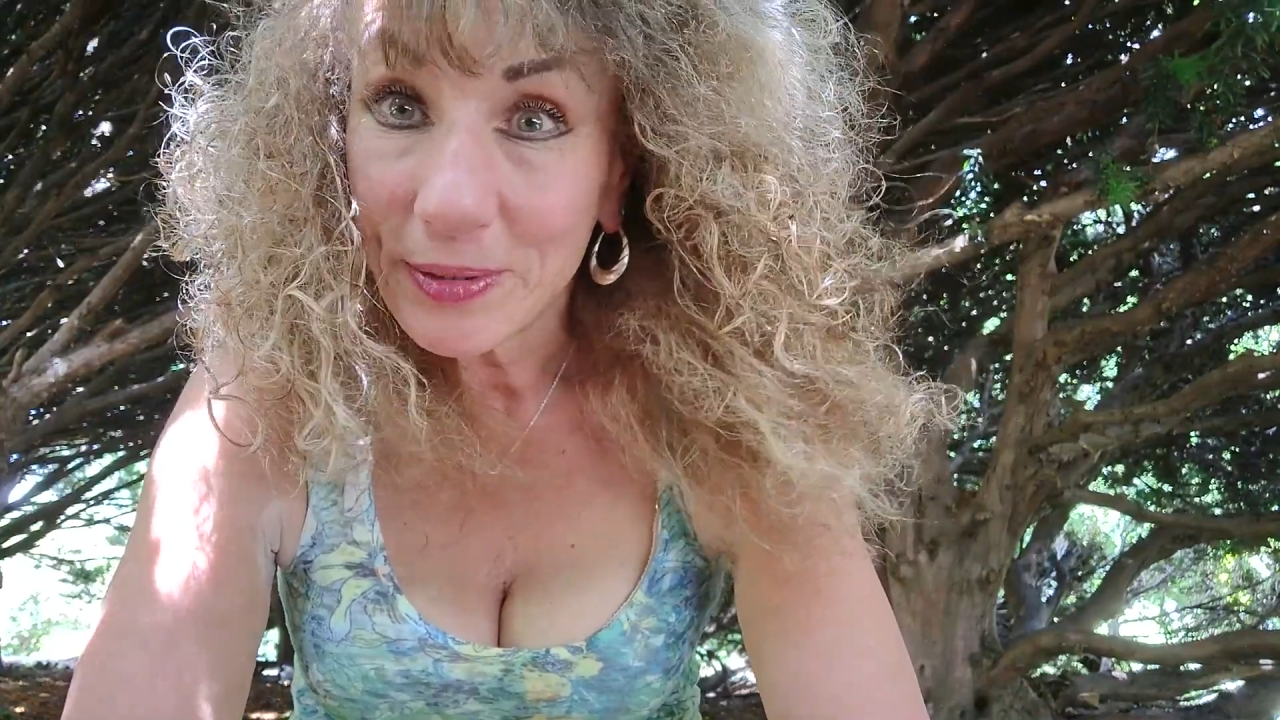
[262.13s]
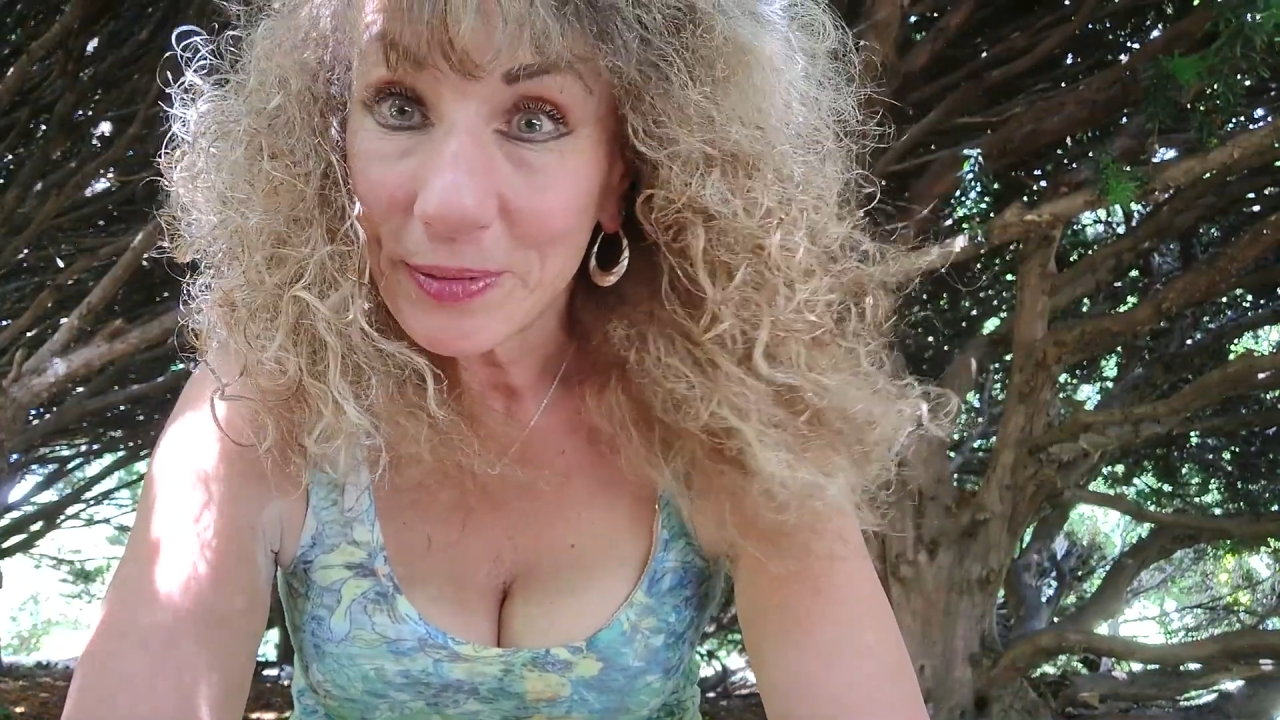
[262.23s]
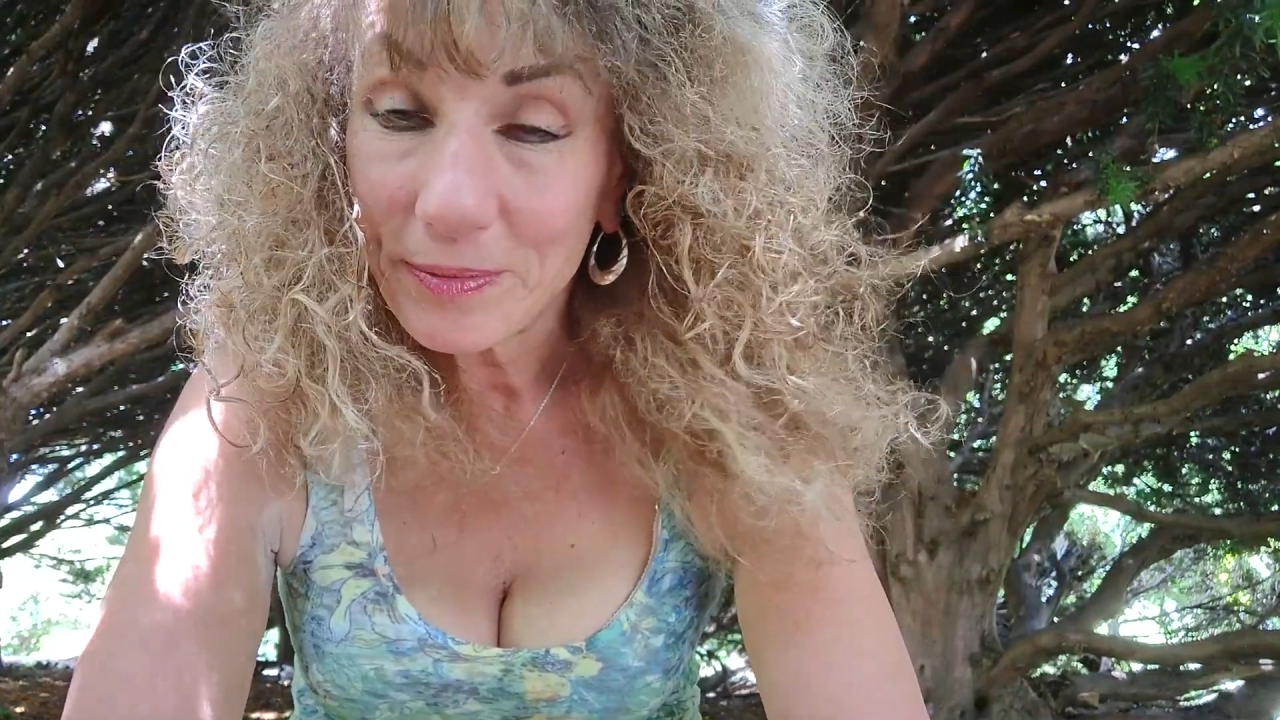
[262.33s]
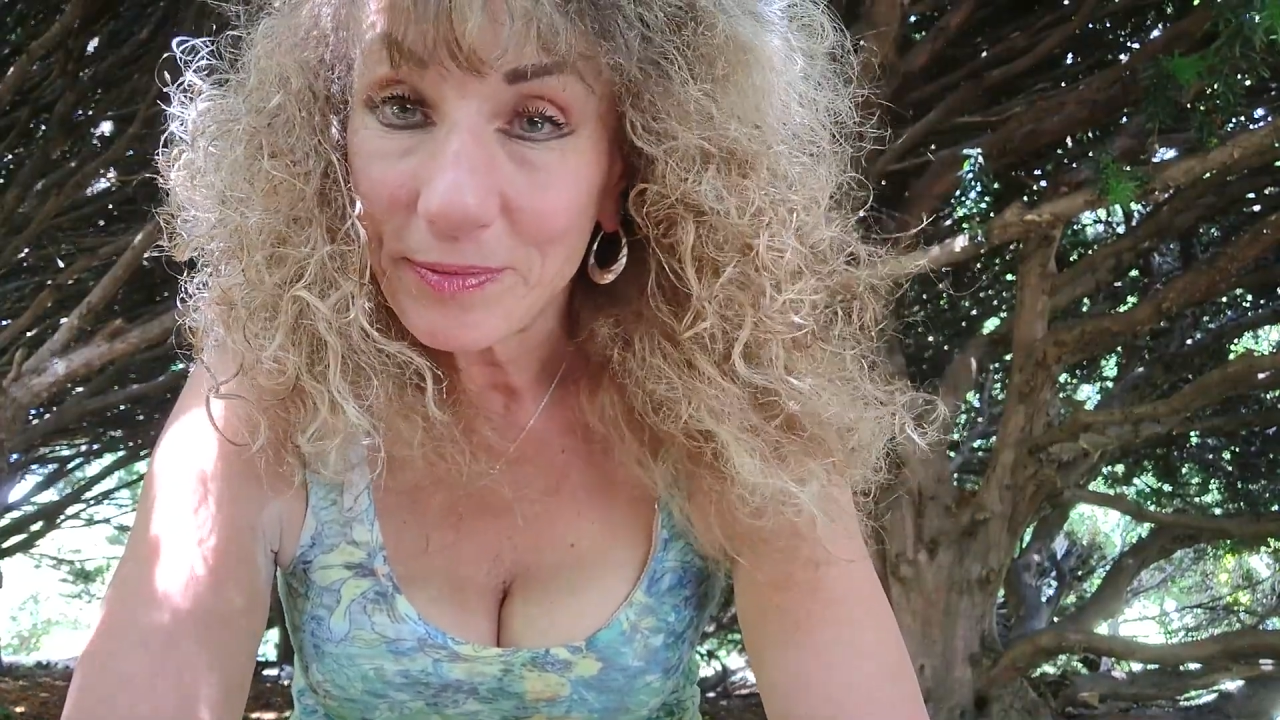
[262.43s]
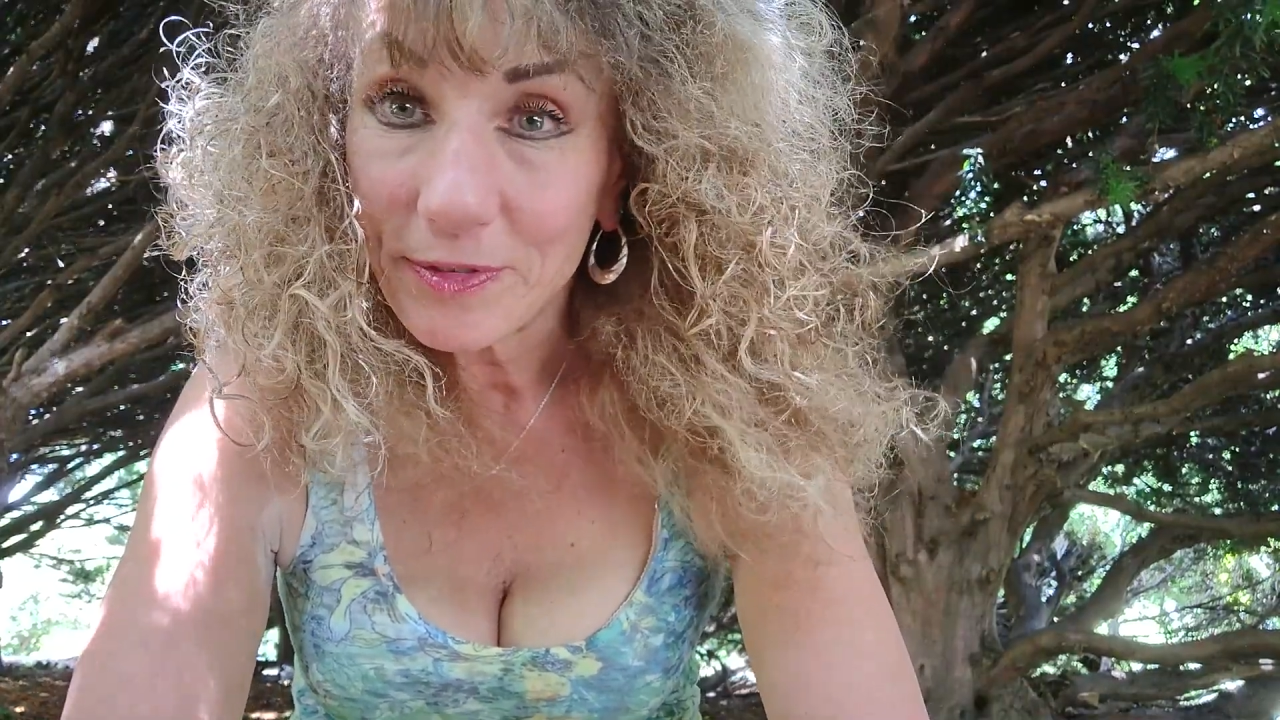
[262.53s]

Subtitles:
home